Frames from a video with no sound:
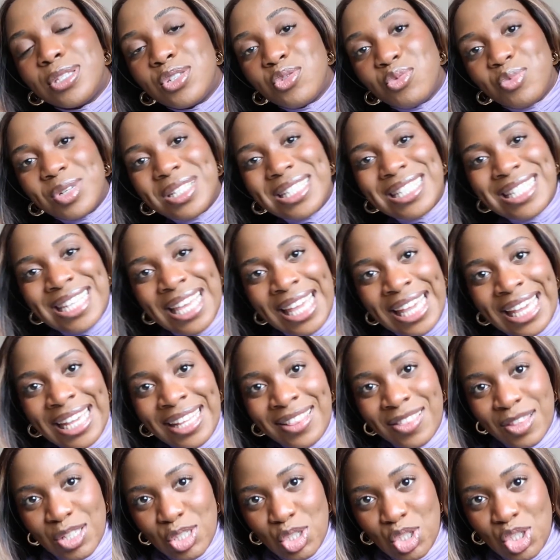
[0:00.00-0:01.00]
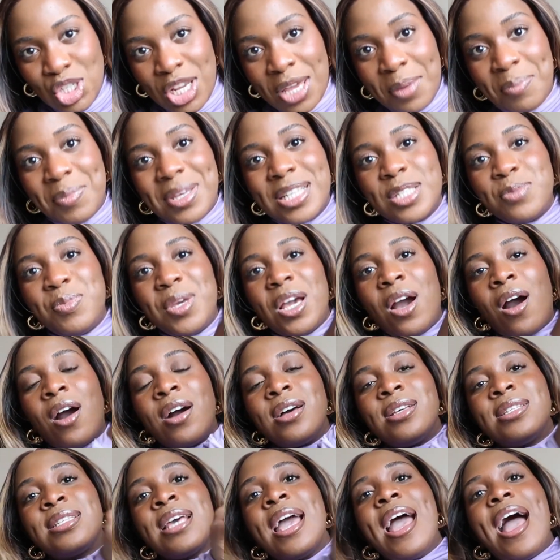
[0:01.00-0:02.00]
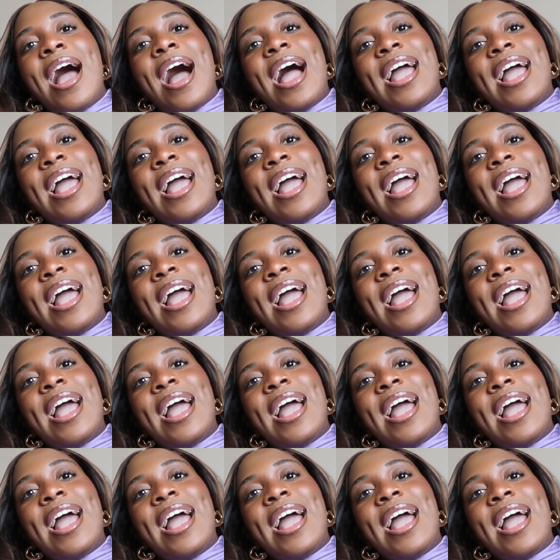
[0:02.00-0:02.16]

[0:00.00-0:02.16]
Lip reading: to retain the shape is because